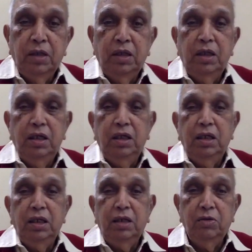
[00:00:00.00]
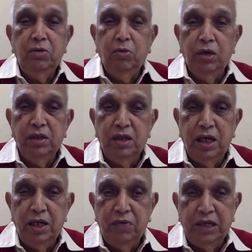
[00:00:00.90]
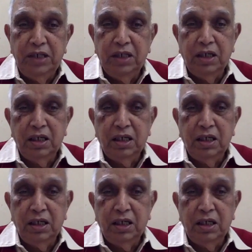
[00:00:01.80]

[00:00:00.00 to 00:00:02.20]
He was advisor,